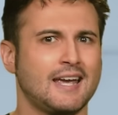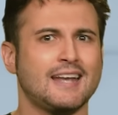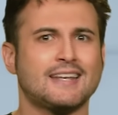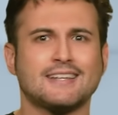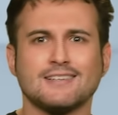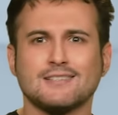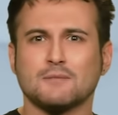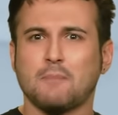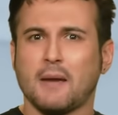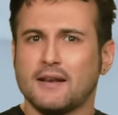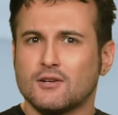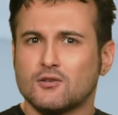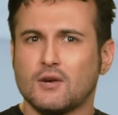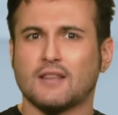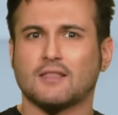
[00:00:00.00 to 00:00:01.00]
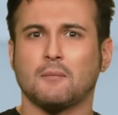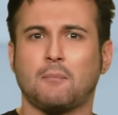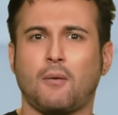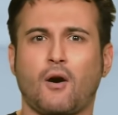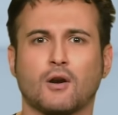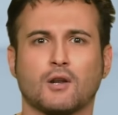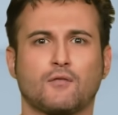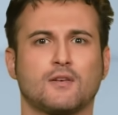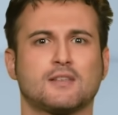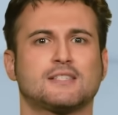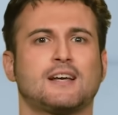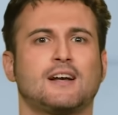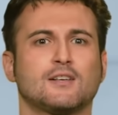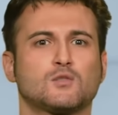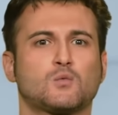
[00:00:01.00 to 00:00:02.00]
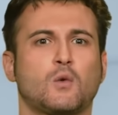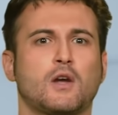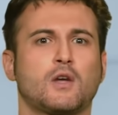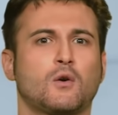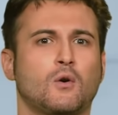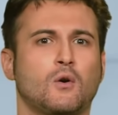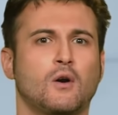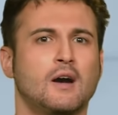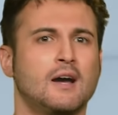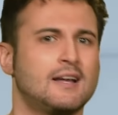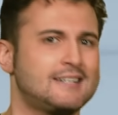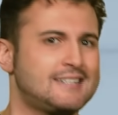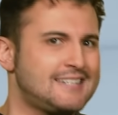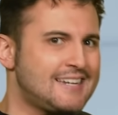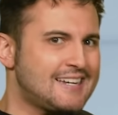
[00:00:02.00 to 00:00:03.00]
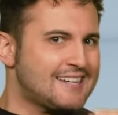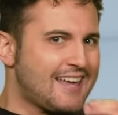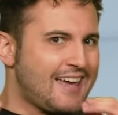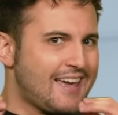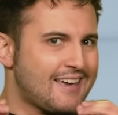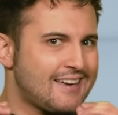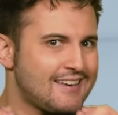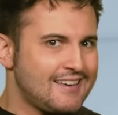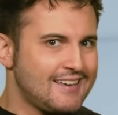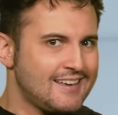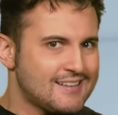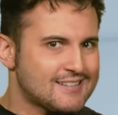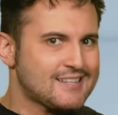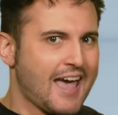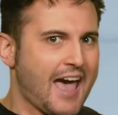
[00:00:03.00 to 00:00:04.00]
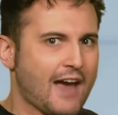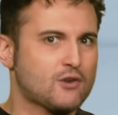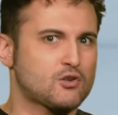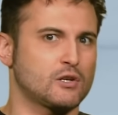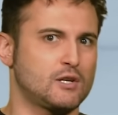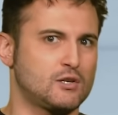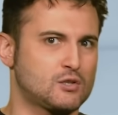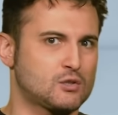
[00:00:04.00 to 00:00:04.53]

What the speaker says: it doesn't penetrate the part of your cells where your DNA is actually